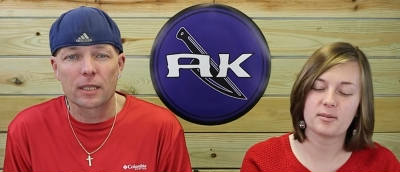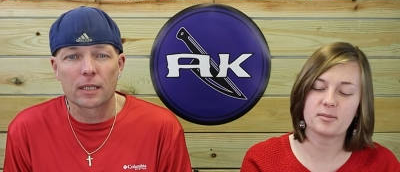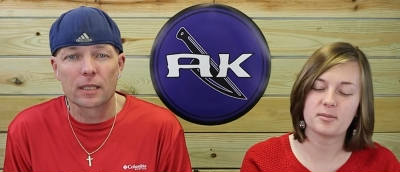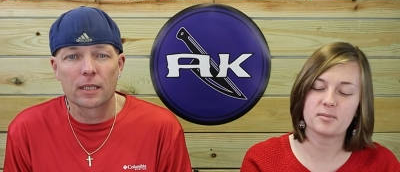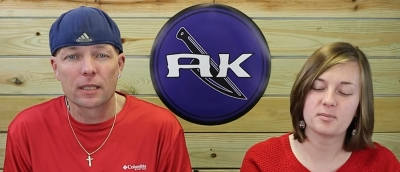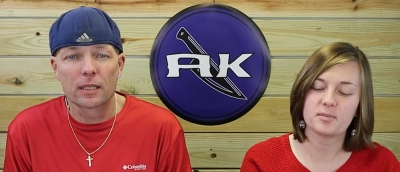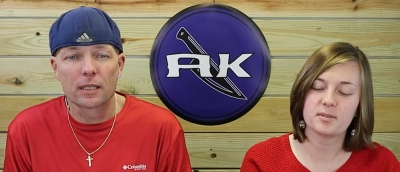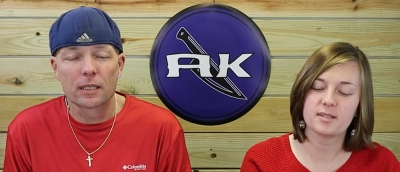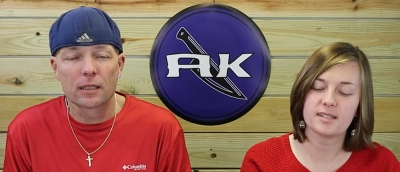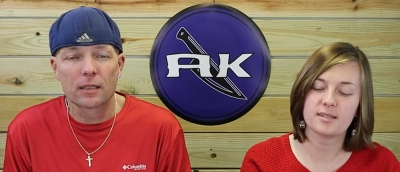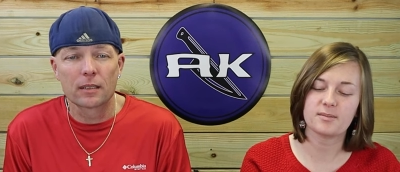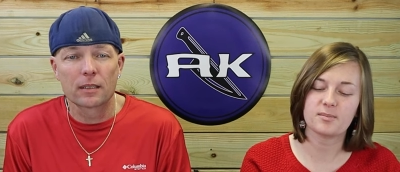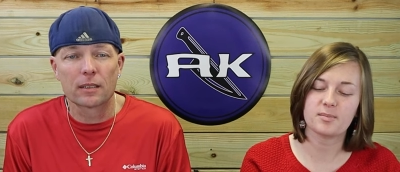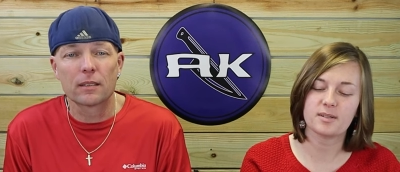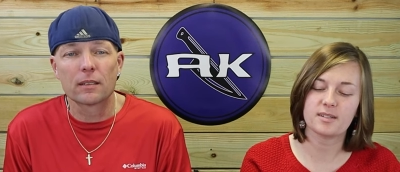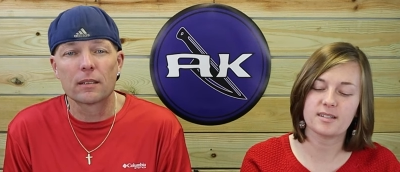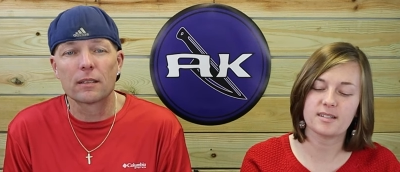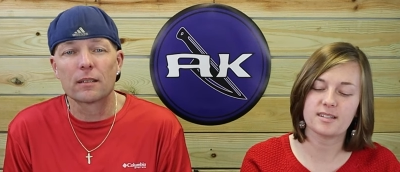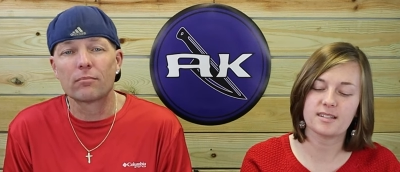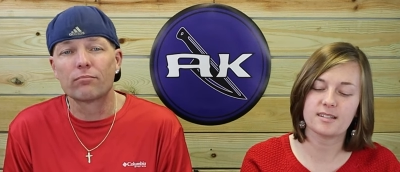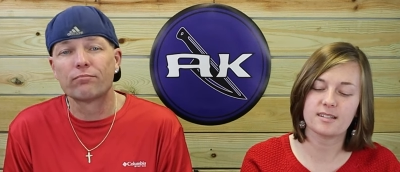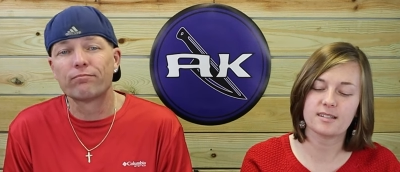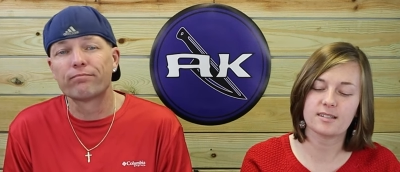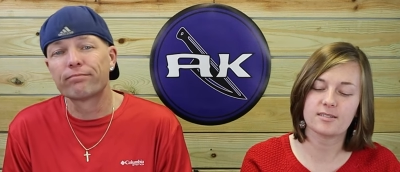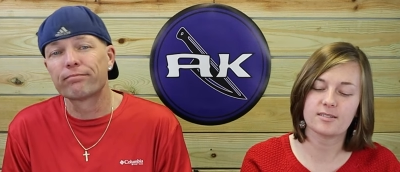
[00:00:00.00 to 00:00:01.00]
Speaker 1: Probably, but
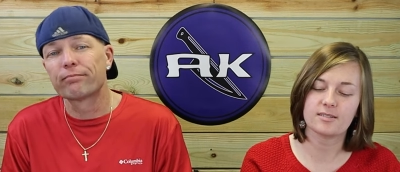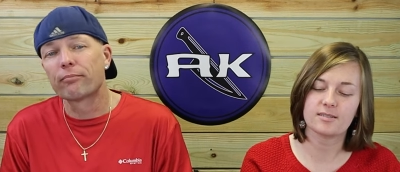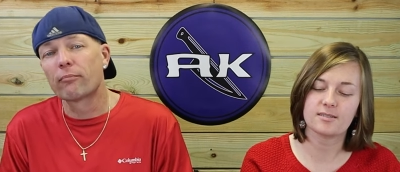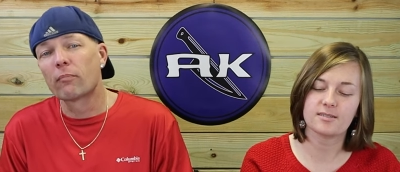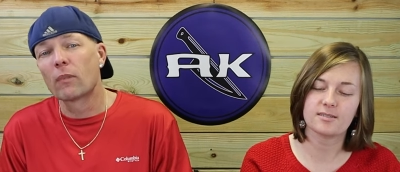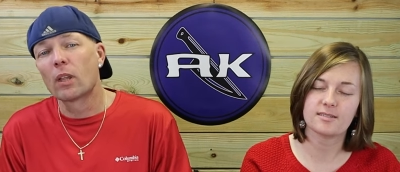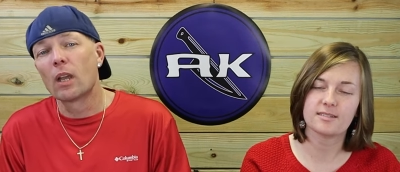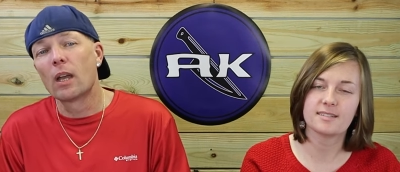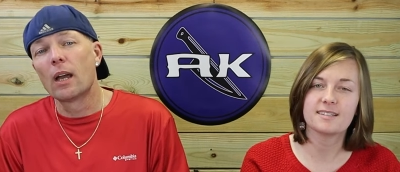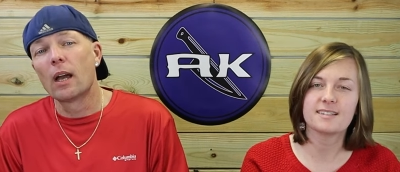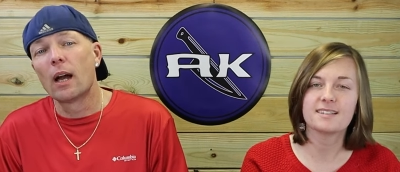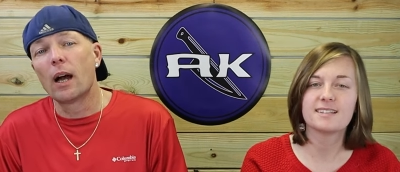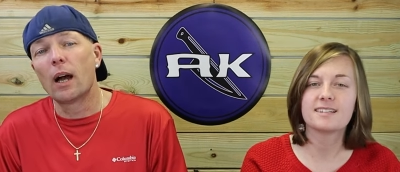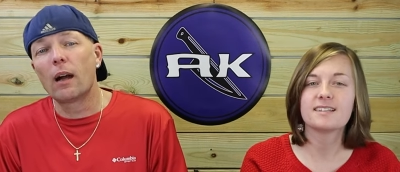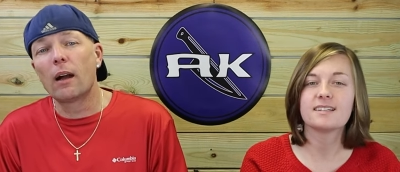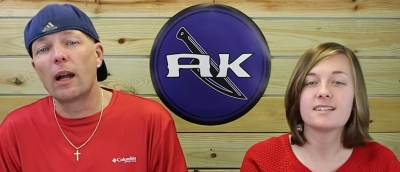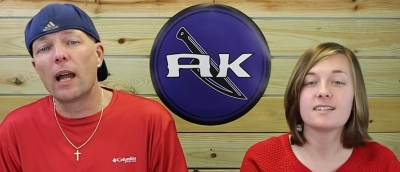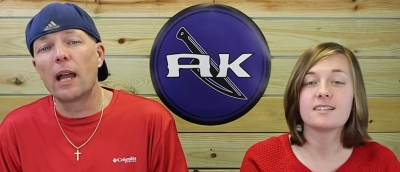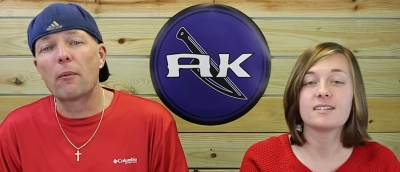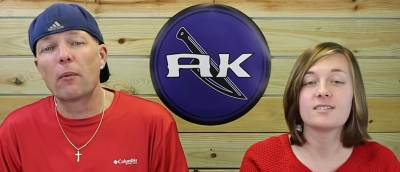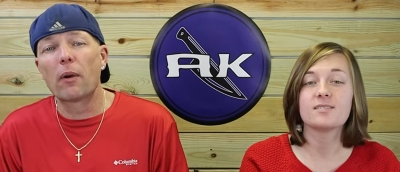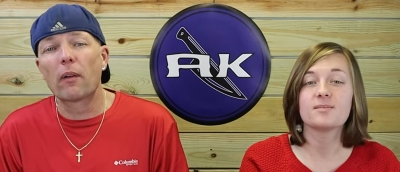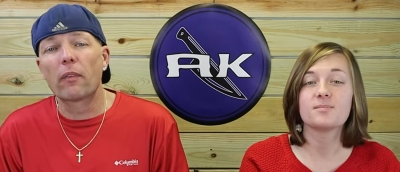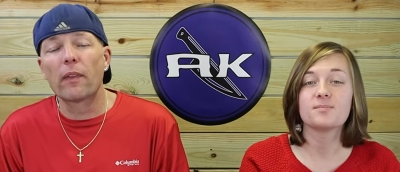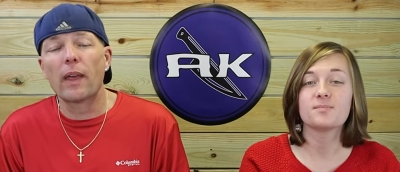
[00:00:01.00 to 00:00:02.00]
you know. All
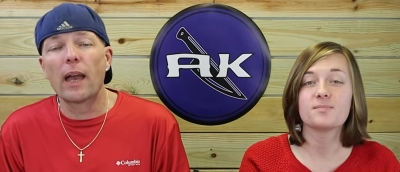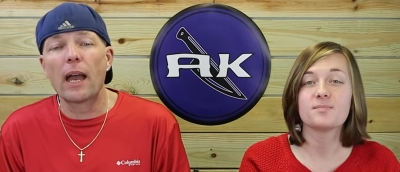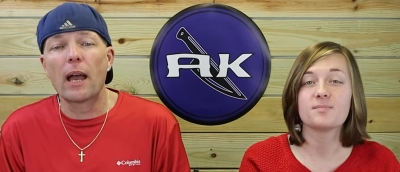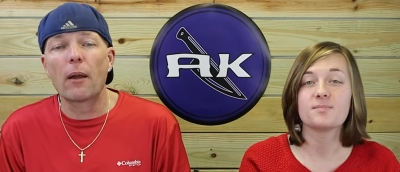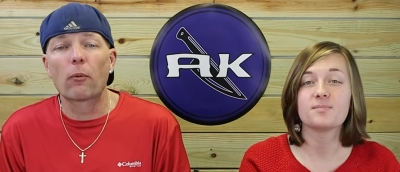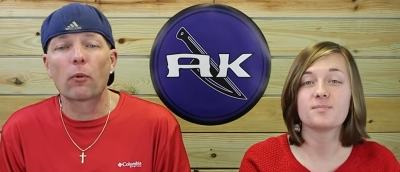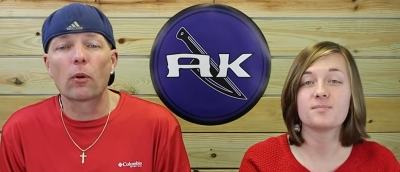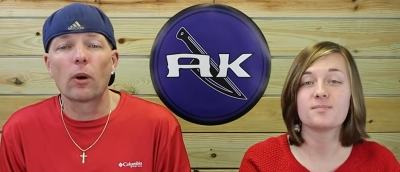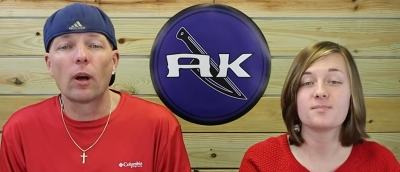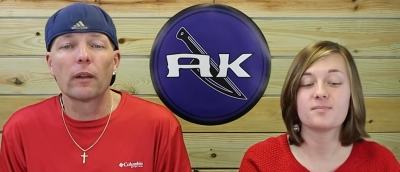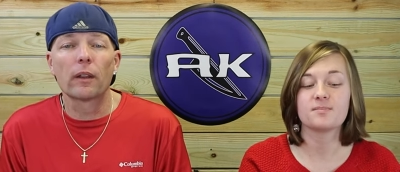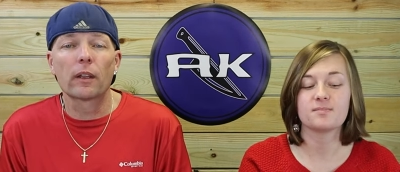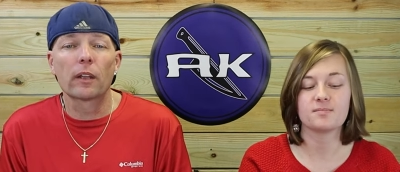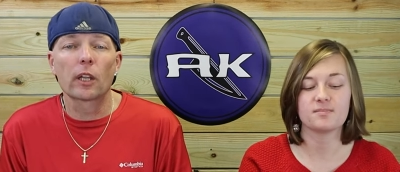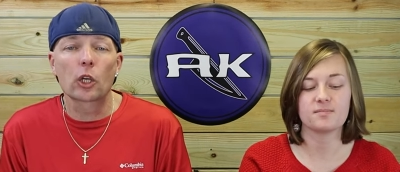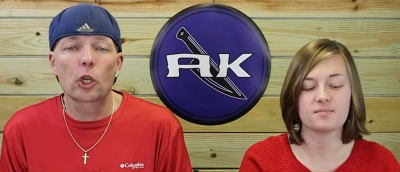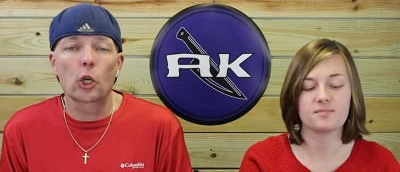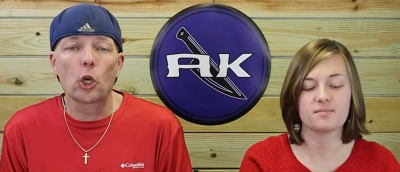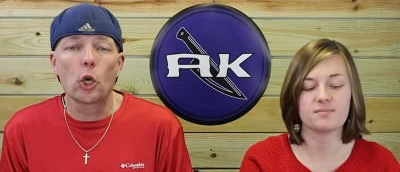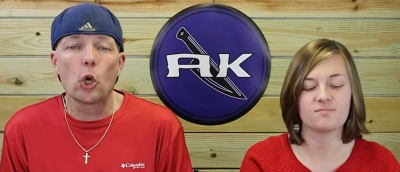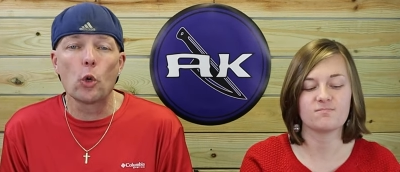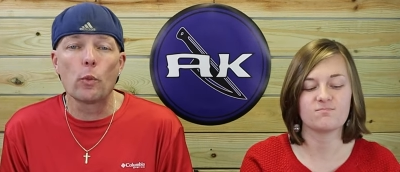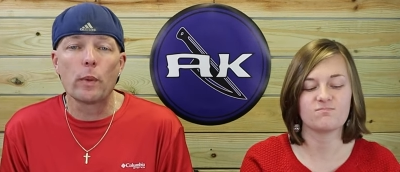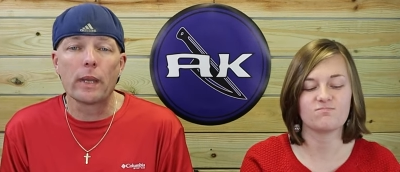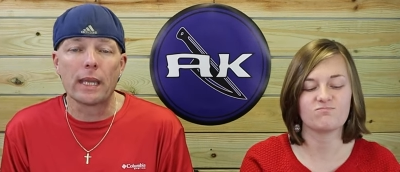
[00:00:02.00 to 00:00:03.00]
right, with that, we're on to the
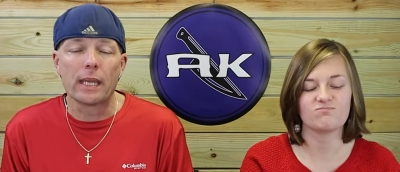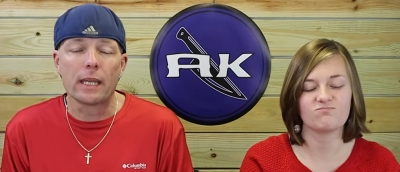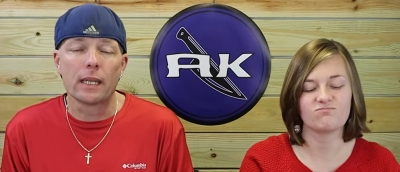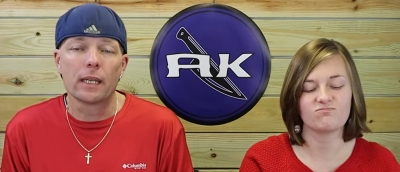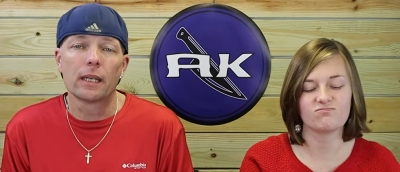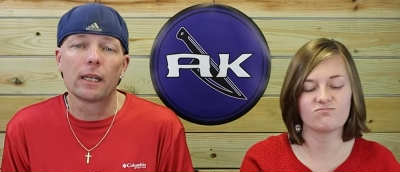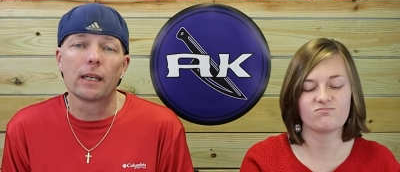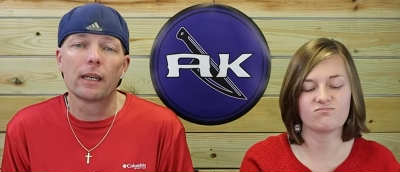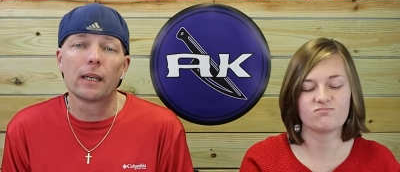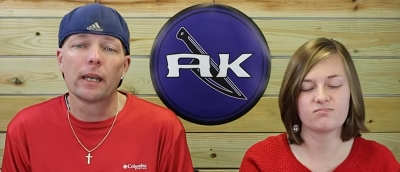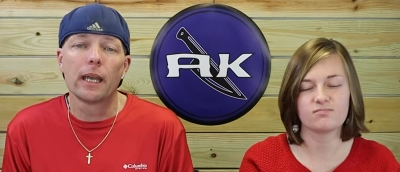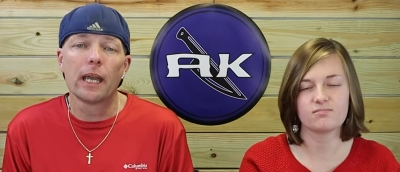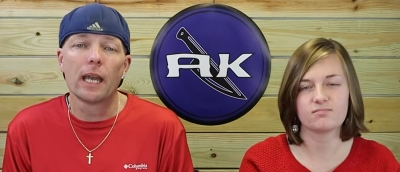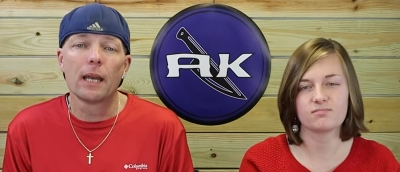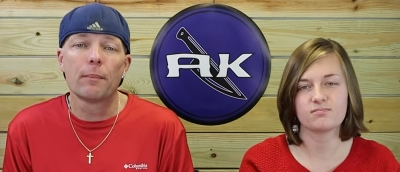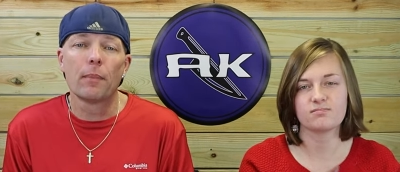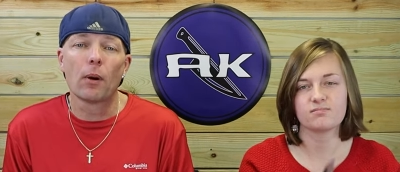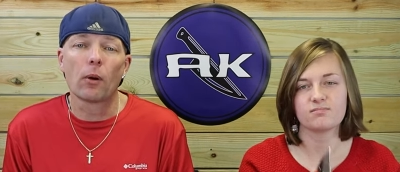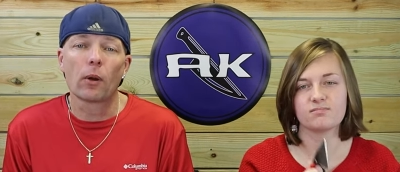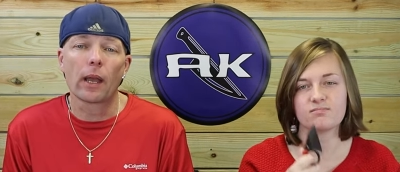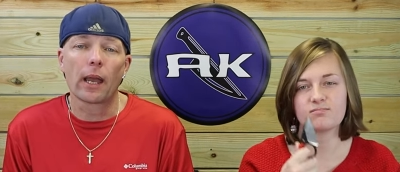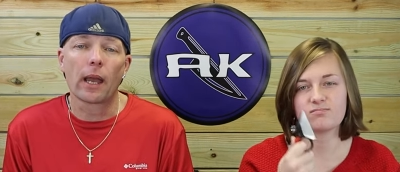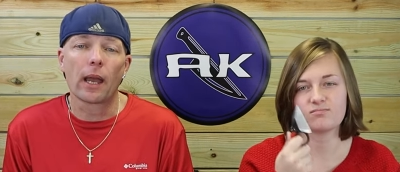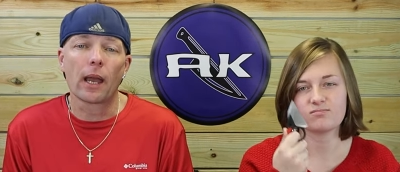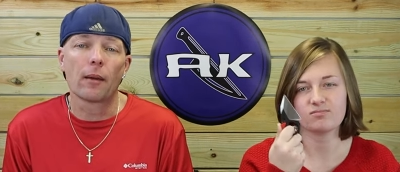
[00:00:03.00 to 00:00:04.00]
Kubey
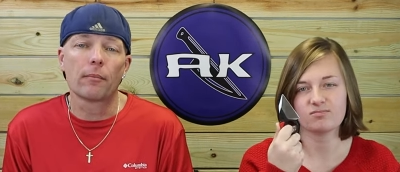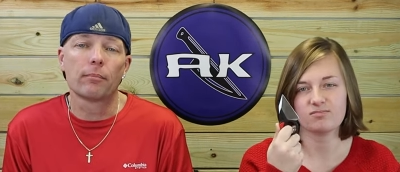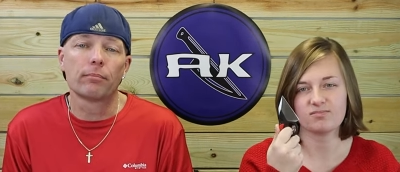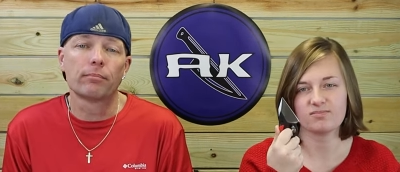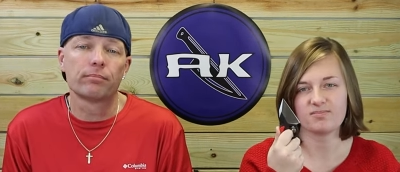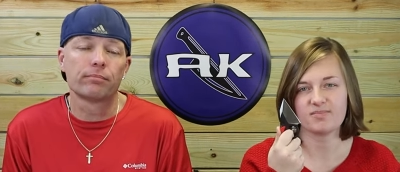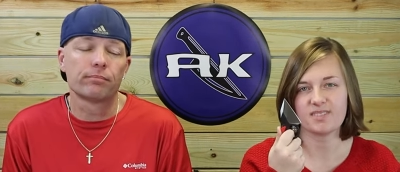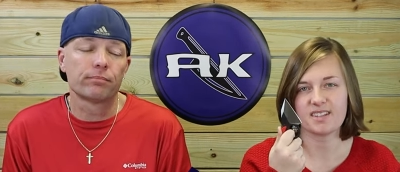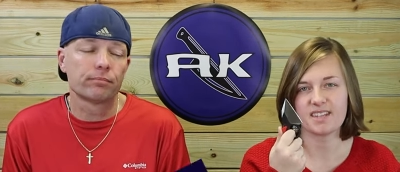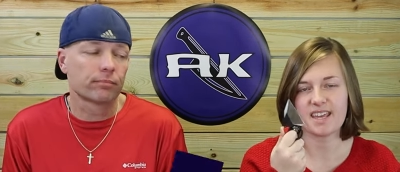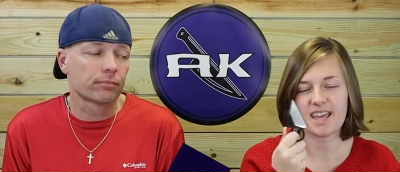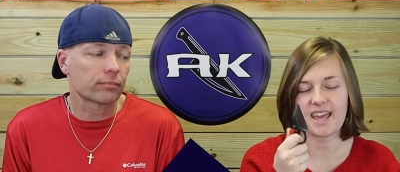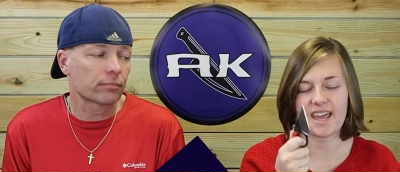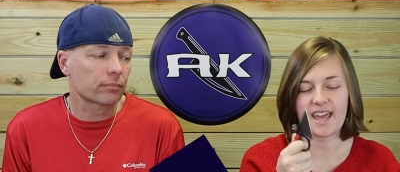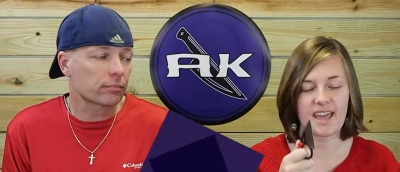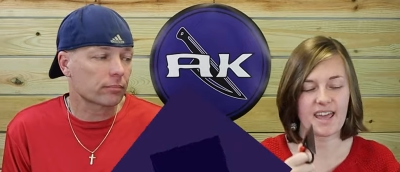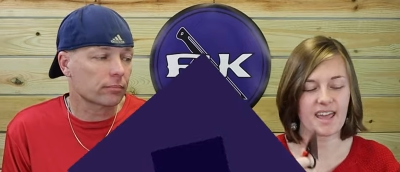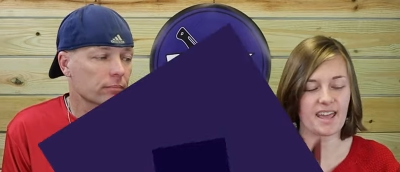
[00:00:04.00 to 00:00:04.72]
Hippocam. Yeah.